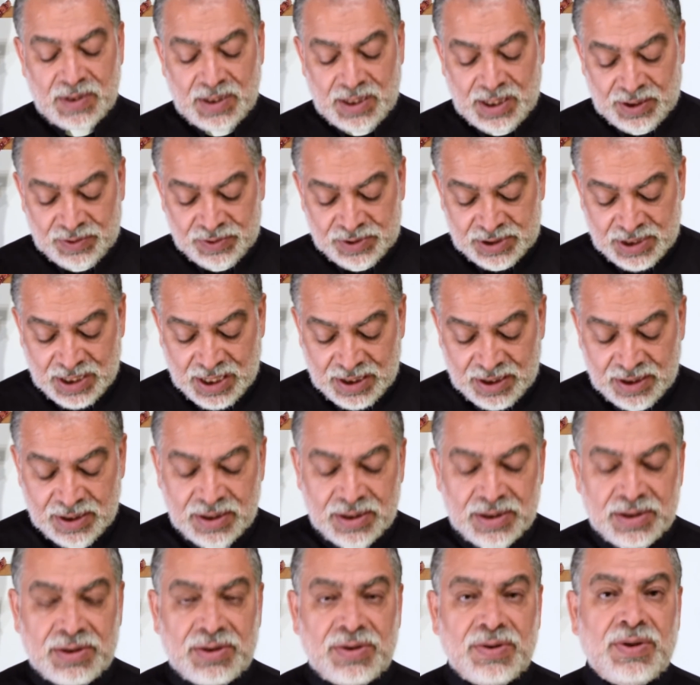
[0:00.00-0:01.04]
How sad it
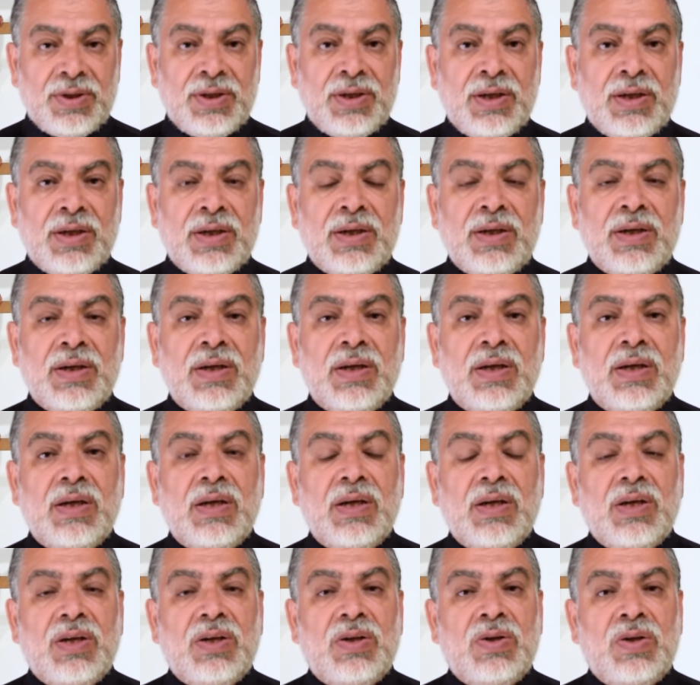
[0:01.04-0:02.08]
is to hear
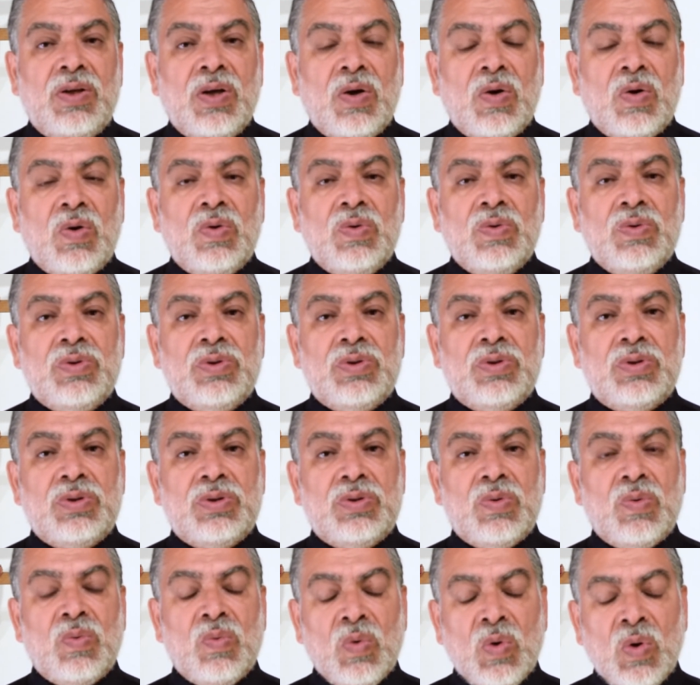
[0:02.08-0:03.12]

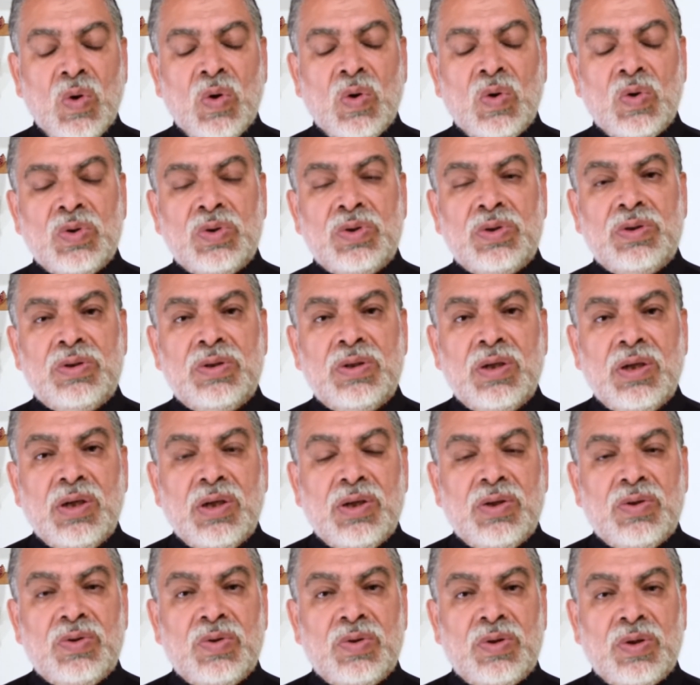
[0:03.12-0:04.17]
those woes
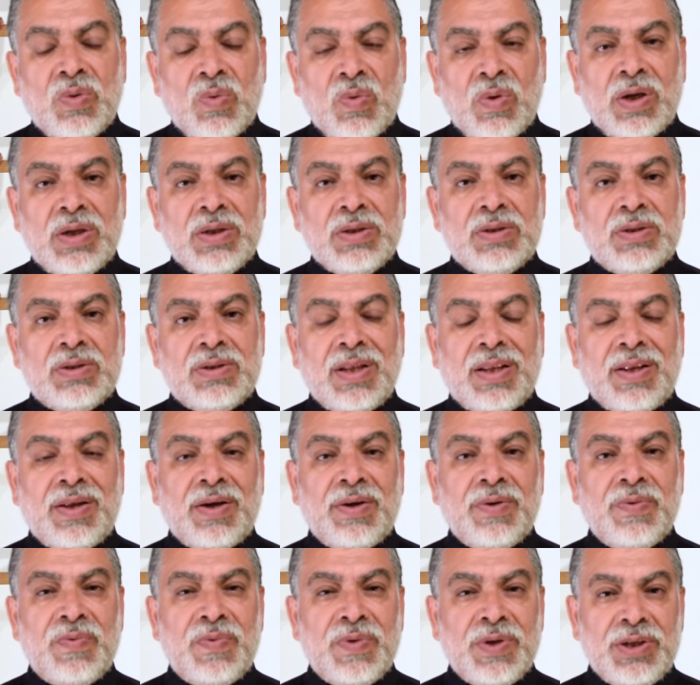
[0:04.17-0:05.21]
to the ones that
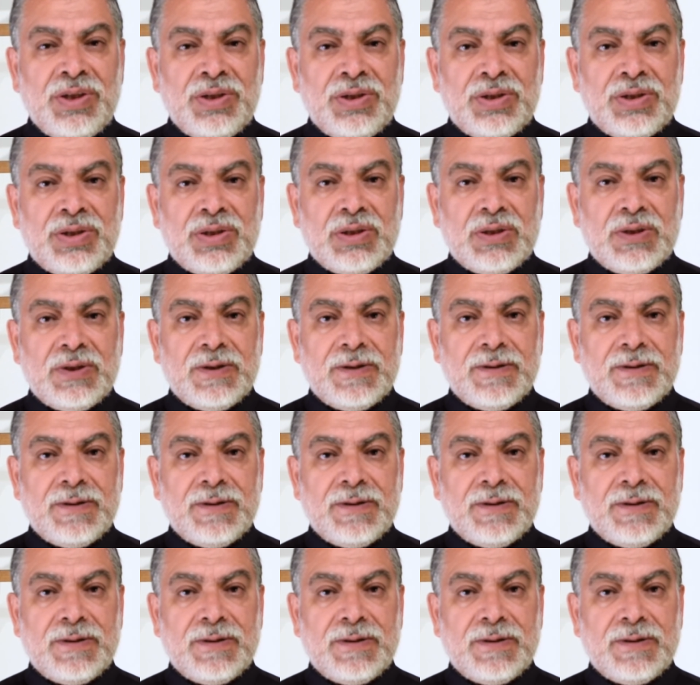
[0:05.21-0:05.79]
are rich.